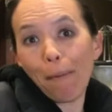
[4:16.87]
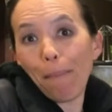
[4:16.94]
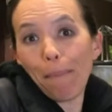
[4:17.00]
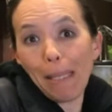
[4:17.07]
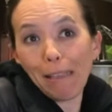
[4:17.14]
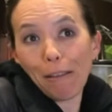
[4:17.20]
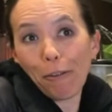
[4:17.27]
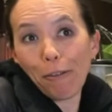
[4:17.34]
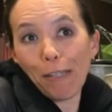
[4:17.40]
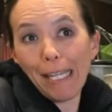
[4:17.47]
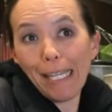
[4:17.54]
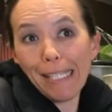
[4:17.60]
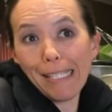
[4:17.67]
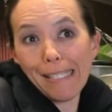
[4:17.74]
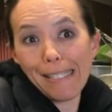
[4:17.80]
meet their
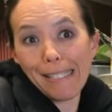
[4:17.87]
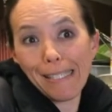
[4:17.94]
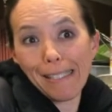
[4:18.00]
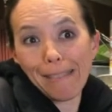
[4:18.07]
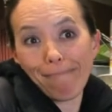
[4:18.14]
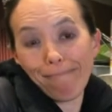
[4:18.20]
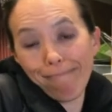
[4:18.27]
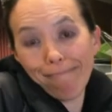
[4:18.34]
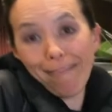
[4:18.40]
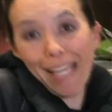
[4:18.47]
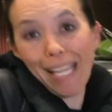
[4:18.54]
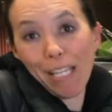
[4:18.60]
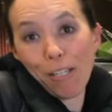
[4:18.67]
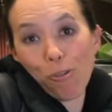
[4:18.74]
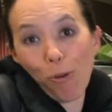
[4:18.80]
needs and they
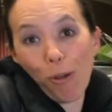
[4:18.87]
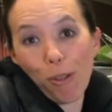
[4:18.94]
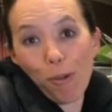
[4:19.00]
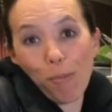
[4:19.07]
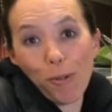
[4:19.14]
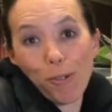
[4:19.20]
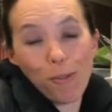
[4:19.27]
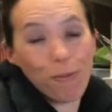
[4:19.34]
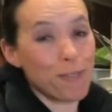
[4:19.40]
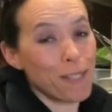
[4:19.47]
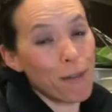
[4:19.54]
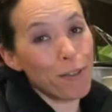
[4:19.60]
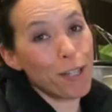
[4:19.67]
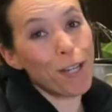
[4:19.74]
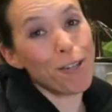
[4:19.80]
can enjoy their birds for
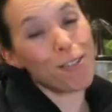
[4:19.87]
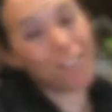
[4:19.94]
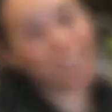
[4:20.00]
several years.